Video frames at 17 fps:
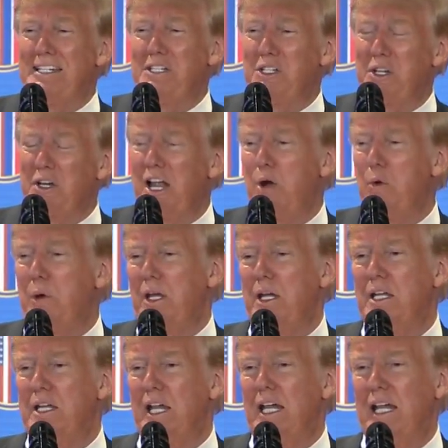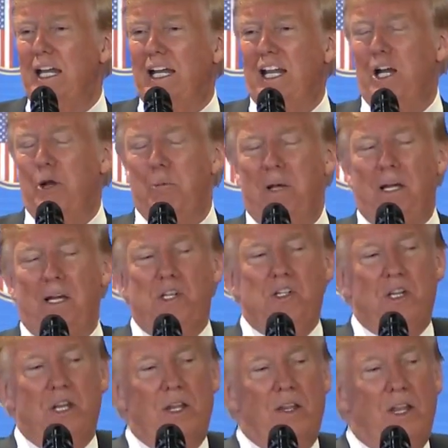so now we can take it a little bit
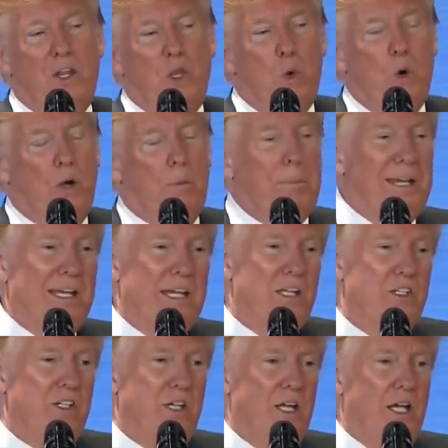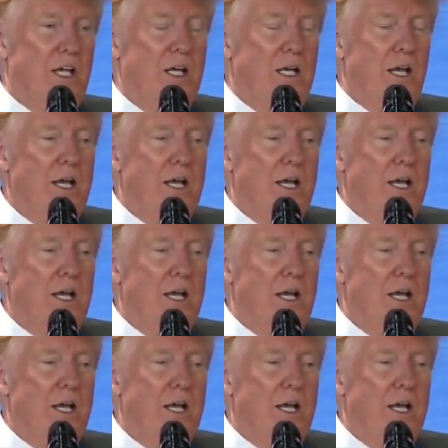easy, and then the work begins again.